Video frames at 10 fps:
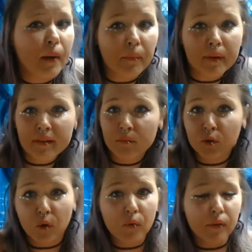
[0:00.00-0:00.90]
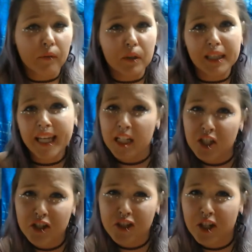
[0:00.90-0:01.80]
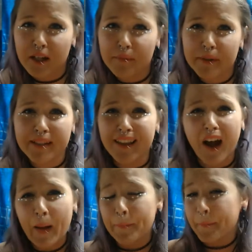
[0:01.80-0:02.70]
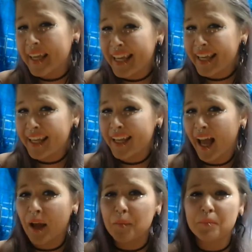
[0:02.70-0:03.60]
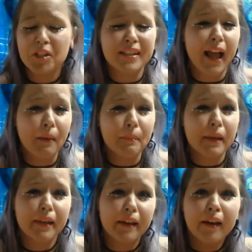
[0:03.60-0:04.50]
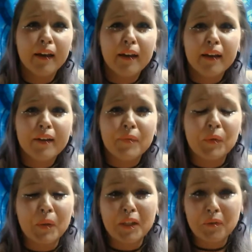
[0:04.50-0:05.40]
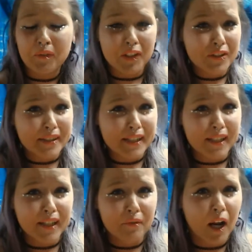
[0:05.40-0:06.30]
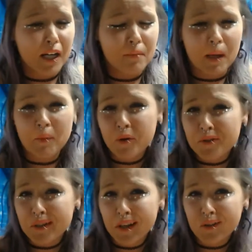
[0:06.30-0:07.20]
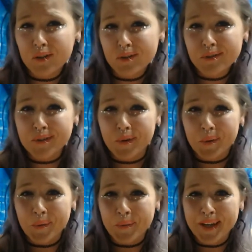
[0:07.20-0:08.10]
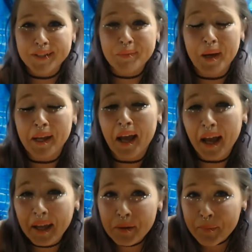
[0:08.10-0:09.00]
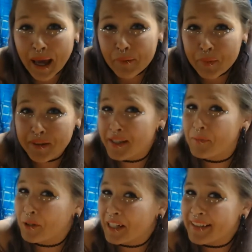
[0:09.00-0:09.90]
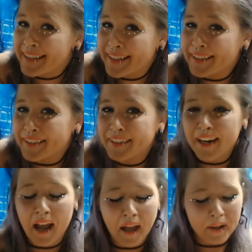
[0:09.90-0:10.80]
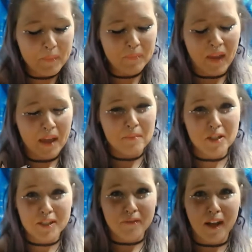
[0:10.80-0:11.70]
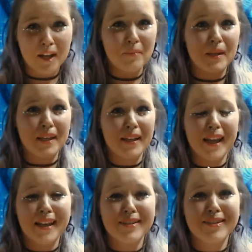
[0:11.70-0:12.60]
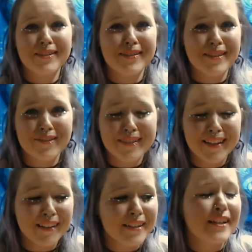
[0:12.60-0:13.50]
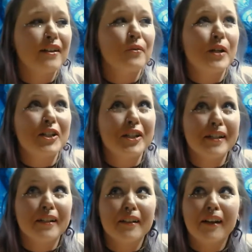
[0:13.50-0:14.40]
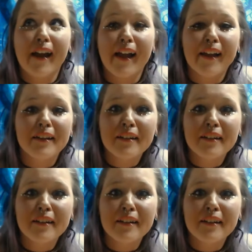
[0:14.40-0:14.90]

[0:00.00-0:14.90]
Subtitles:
some growth in relationships. Not me. I'm just happy doing university and riding my motorcycle, so that's why I am happy that spring is here. I'm just fine being a little solitary witch here, and